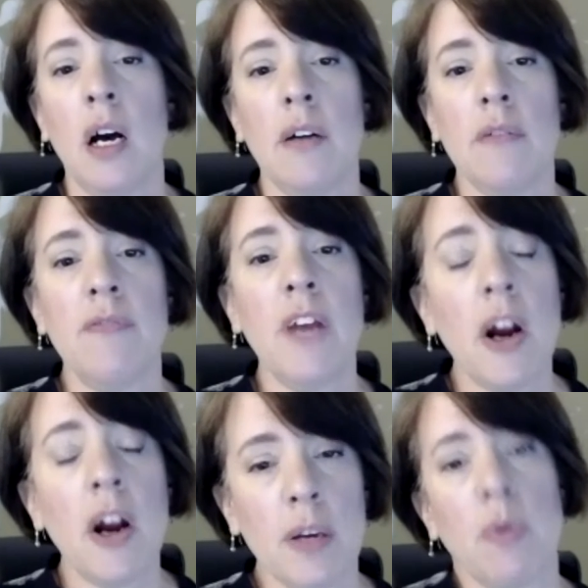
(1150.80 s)

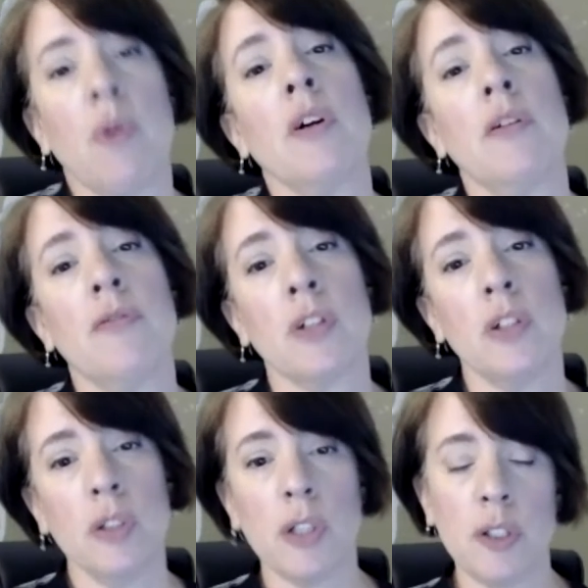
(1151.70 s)
very important for
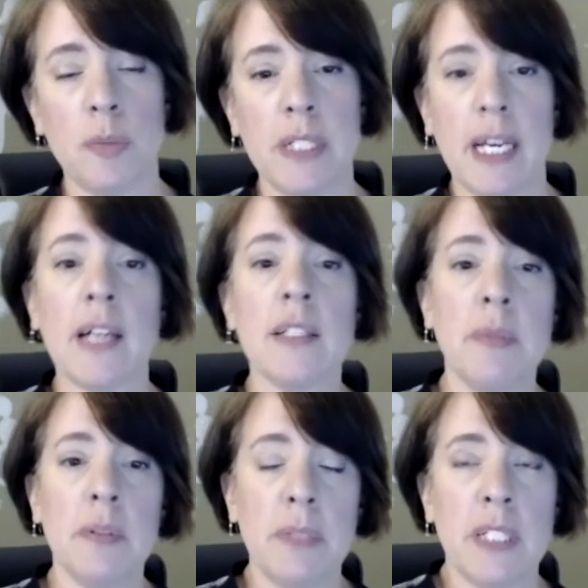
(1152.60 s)
glucose
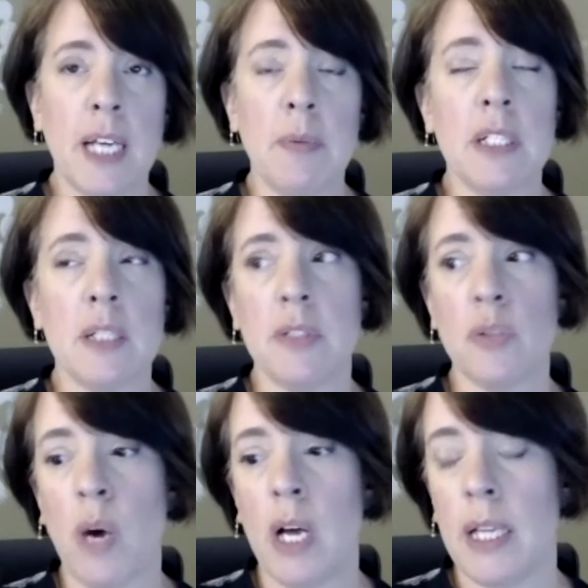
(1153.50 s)
metabolism, as
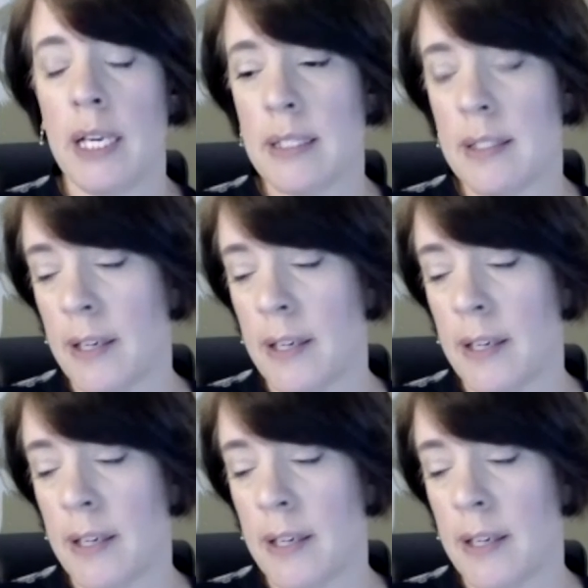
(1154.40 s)
well as